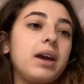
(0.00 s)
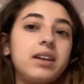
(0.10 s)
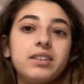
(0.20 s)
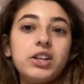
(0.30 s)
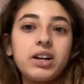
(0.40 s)

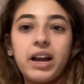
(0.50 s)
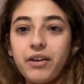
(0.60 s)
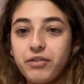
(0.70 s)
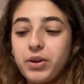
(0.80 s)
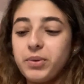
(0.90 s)
And look, I
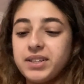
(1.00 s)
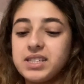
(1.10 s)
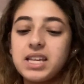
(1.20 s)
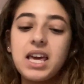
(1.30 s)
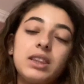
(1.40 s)
got free ones.
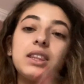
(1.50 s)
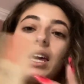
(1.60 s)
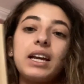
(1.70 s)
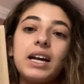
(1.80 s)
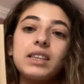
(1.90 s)

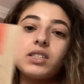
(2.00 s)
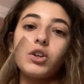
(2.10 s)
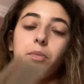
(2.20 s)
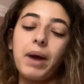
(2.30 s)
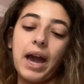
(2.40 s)
Then I got this
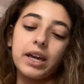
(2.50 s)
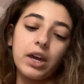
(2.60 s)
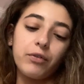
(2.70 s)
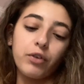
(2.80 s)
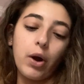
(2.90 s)
little
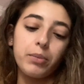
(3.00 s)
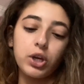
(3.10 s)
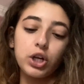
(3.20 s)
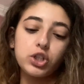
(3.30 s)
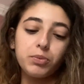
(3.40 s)
packet from
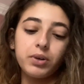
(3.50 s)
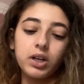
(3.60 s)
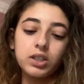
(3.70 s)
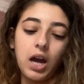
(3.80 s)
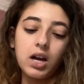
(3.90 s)

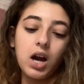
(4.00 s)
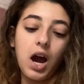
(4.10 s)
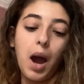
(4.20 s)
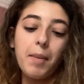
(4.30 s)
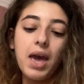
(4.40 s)

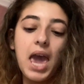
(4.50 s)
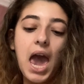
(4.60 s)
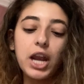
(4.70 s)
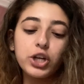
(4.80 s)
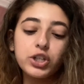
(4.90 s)
yoursuper.com.
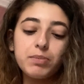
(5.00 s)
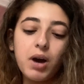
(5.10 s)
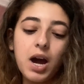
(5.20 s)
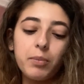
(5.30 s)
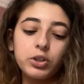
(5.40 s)
Energy
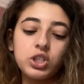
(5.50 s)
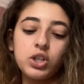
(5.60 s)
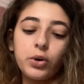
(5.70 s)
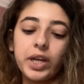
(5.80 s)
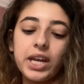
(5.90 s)
Bomb, which is
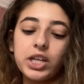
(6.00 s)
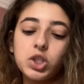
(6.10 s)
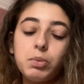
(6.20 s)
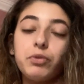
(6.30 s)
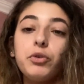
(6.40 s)
an organic
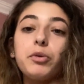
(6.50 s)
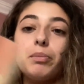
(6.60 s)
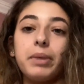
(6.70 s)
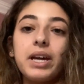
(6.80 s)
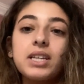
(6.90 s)
superfood
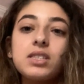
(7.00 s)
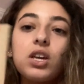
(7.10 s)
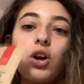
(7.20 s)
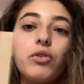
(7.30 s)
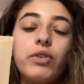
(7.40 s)
mix.
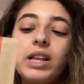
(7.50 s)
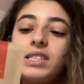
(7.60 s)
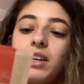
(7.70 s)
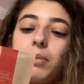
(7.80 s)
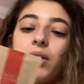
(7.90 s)
Really
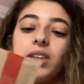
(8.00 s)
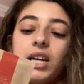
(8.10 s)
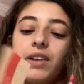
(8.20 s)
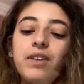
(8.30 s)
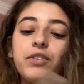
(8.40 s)
excited about that.
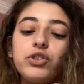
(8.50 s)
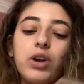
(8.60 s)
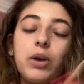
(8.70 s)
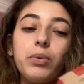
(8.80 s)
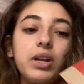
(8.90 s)
I've never
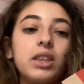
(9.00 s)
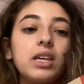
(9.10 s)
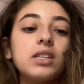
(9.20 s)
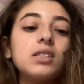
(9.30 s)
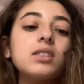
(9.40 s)
tried one of
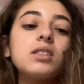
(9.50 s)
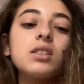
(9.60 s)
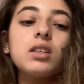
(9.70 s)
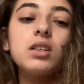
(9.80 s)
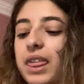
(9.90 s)
these.
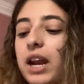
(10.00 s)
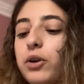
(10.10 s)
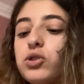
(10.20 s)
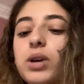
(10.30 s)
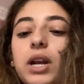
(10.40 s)
Then I
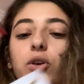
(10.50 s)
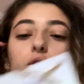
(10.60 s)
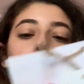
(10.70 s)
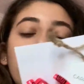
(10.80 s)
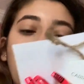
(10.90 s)
also got a
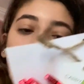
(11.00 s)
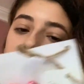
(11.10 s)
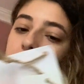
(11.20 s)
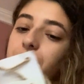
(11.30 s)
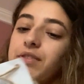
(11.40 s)

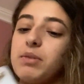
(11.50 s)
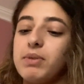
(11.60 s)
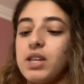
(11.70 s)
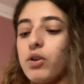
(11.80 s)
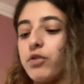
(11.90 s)
coupon, a
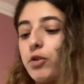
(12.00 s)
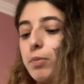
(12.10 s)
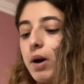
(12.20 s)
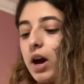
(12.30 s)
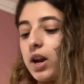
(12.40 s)
50% off
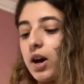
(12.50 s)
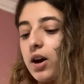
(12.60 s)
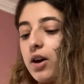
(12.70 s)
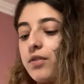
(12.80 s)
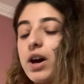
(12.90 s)
coupon
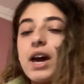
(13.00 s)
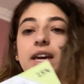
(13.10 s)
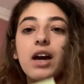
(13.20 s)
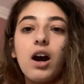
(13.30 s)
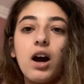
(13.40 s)

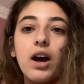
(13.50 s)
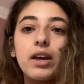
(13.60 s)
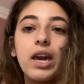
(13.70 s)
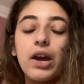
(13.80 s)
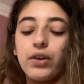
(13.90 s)

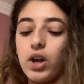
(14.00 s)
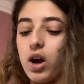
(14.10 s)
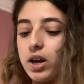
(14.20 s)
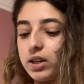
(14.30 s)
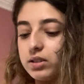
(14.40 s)
of
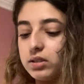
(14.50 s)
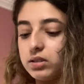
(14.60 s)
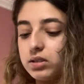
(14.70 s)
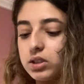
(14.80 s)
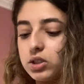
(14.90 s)
carry-on
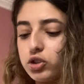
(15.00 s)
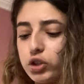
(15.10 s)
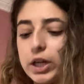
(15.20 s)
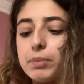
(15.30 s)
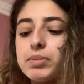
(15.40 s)

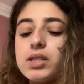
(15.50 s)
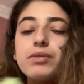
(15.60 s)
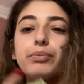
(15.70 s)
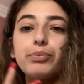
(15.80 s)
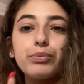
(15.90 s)
trips.
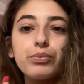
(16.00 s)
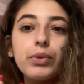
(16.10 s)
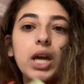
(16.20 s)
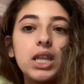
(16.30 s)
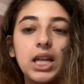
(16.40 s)

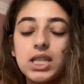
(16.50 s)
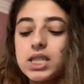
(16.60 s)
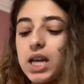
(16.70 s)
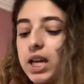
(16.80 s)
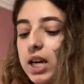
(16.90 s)
That's
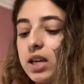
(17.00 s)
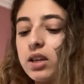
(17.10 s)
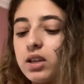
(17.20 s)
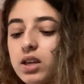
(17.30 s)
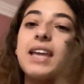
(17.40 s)

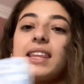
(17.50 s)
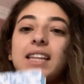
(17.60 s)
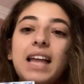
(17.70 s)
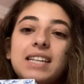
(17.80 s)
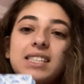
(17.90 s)
exciting. And then
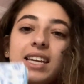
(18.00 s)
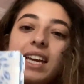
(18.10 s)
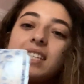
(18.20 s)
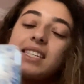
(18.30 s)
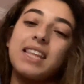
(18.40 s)
the last thing
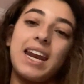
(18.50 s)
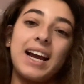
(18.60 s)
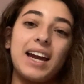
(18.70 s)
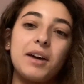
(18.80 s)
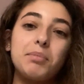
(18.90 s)
is that I
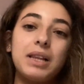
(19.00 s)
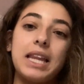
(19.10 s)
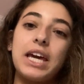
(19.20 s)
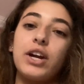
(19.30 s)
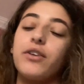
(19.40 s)
got a
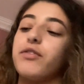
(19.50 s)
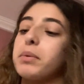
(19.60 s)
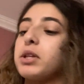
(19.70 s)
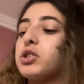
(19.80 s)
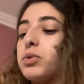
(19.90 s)
planner
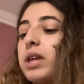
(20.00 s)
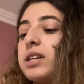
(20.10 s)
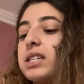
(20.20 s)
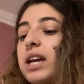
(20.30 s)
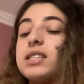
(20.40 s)
from the
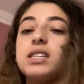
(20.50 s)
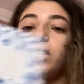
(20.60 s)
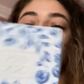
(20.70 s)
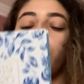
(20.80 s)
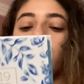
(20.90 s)

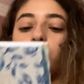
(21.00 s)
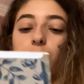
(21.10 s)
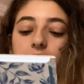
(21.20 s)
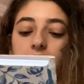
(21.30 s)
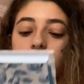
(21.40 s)

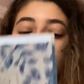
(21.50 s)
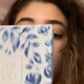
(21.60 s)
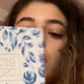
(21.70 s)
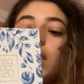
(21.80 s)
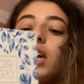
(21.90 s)
2019-2020
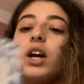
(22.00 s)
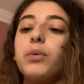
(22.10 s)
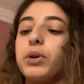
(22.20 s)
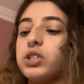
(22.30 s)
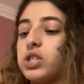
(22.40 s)
year,
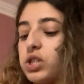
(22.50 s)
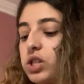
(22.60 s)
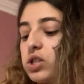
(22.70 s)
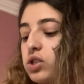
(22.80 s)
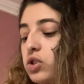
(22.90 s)
which is,
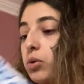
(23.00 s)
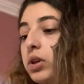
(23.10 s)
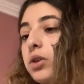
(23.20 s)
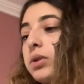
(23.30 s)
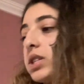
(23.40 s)
this is so
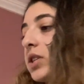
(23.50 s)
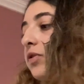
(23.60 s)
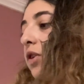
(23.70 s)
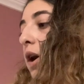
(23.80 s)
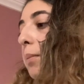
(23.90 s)
cute. This is
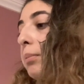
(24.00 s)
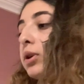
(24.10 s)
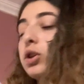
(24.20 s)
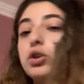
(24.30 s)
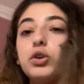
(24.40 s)
from
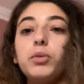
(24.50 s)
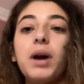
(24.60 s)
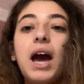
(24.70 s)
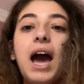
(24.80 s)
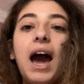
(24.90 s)
Bloom.
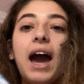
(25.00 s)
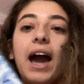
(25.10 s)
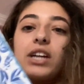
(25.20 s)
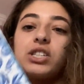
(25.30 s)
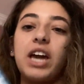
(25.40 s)
I
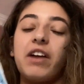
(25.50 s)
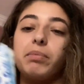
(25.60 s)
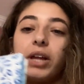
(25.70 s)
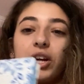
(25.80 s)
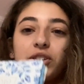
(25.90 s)
actually have
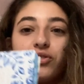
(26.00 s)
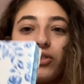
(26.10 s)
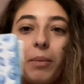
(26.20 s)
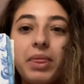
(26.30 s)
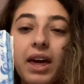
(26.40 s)
planners
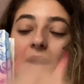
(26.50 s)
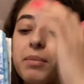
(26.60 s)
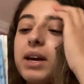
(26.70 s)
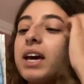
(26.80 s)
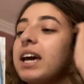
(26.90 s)
from
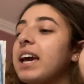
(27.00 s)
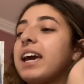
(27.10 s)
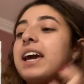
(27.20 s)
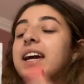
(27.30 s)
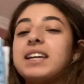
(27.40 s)
them.
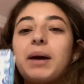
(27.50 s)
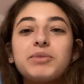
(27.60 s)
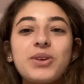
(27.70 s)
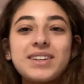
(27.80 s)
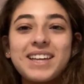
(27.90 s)
And I'm
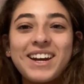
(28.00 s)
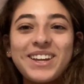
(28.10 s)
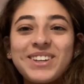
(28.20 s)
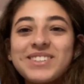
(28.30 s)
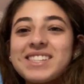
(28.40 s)
so excited to
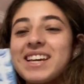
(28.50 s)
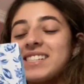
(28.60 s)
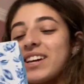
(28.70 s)
use this.